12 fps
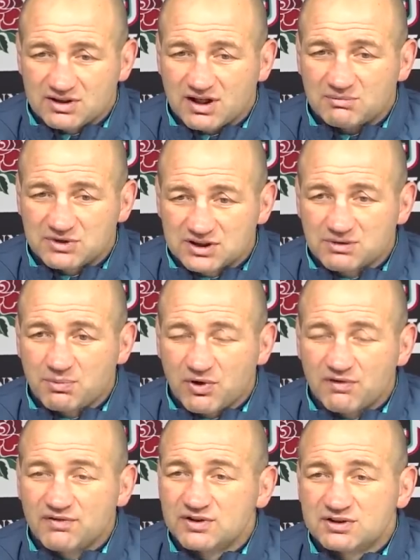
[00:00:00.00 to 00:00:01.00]
I'm
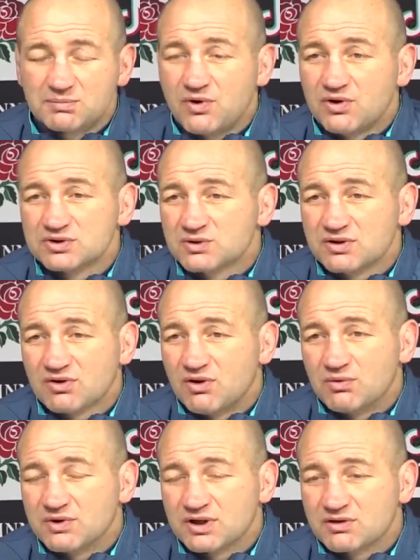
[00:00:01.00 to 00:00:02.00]
disappointed for the supporters, who I thought
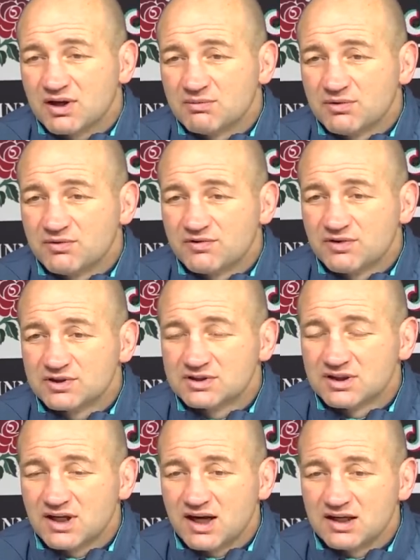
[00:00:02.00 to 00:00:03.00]
were incredible for us
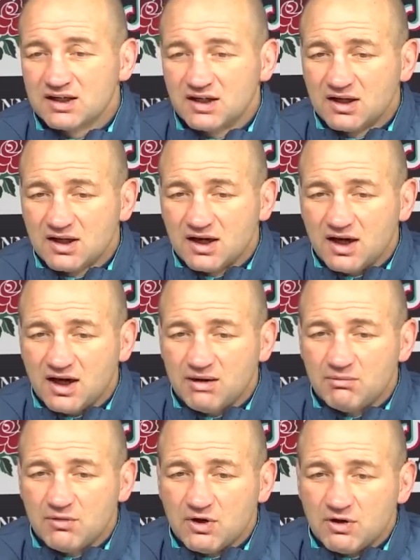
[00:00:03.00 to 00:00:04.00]
today. But
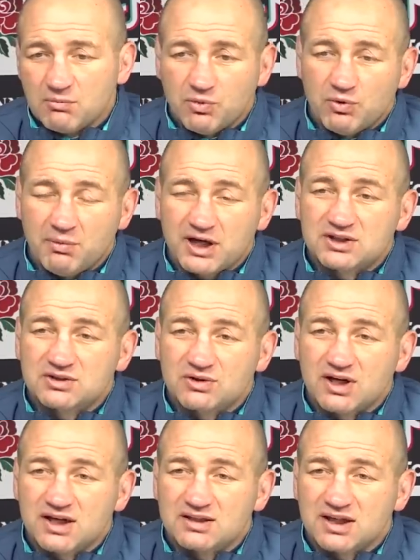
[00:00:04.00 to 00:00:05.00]
we'll make sure
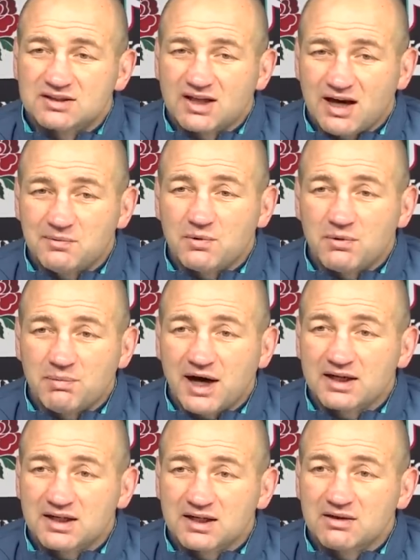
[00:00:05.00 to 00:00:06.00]
in 8 days' time when we're
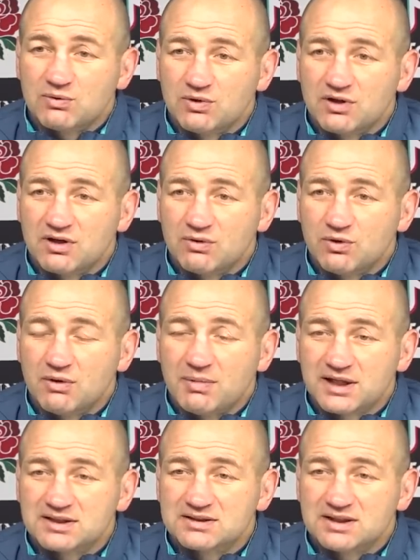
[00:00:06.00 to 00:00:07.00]
back here, we're a
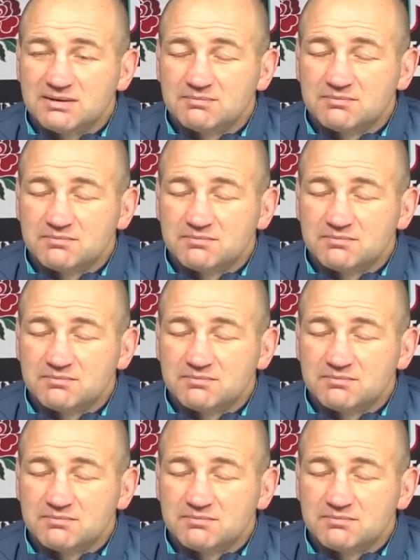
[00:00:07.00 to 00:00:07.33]
better team.